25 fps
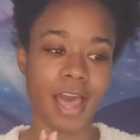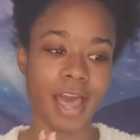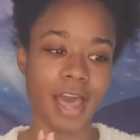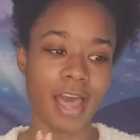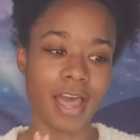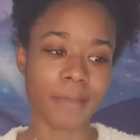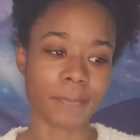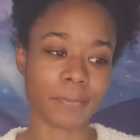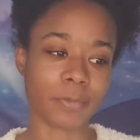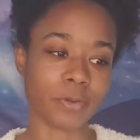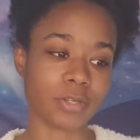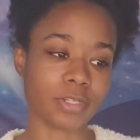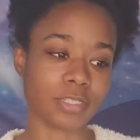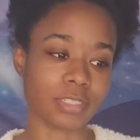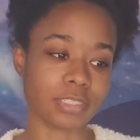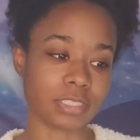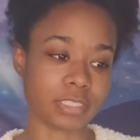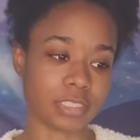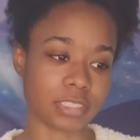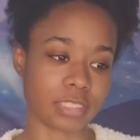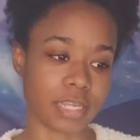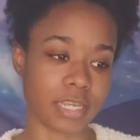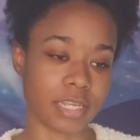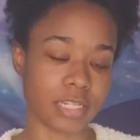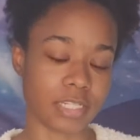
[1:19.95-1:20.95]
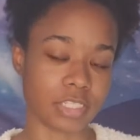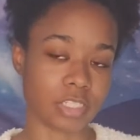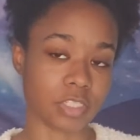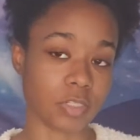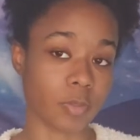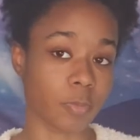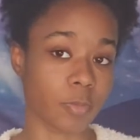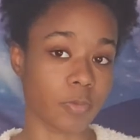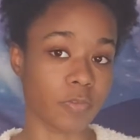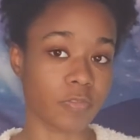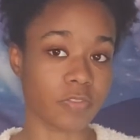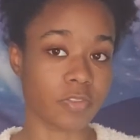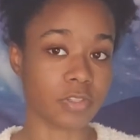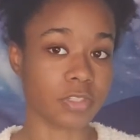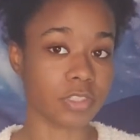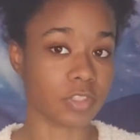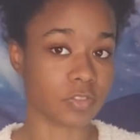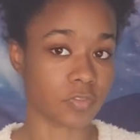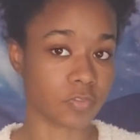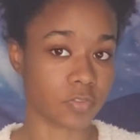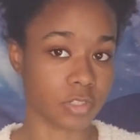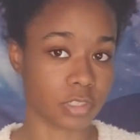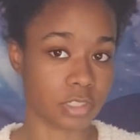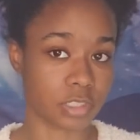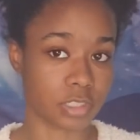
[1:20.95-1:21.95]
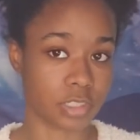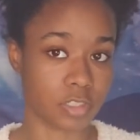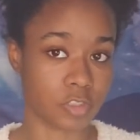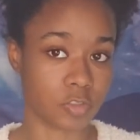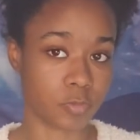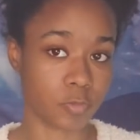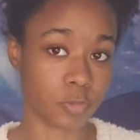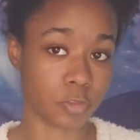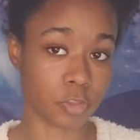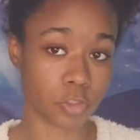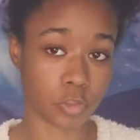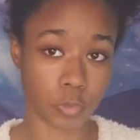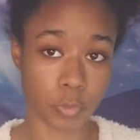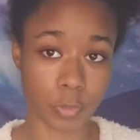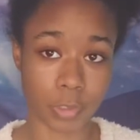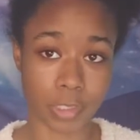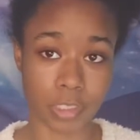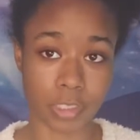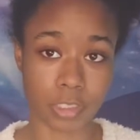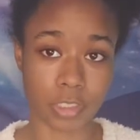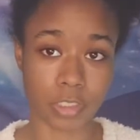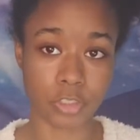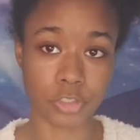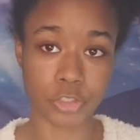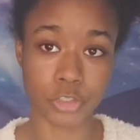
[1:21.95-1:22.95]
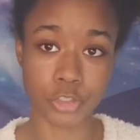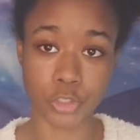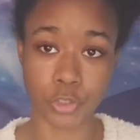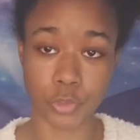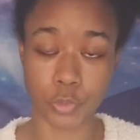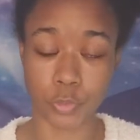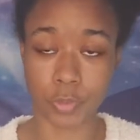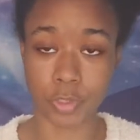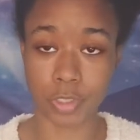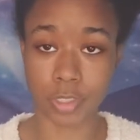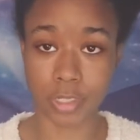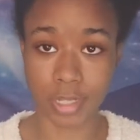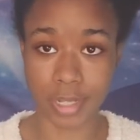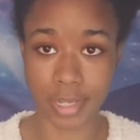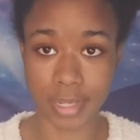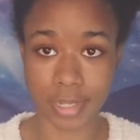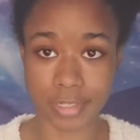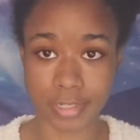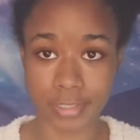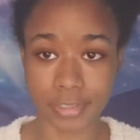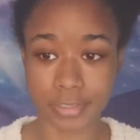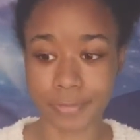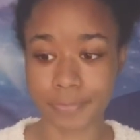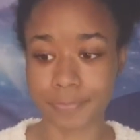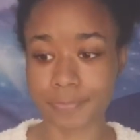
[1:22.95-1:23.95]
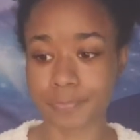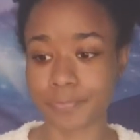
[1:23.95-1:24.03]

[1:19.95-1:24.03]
I'm going to state some of the differences between the two clays.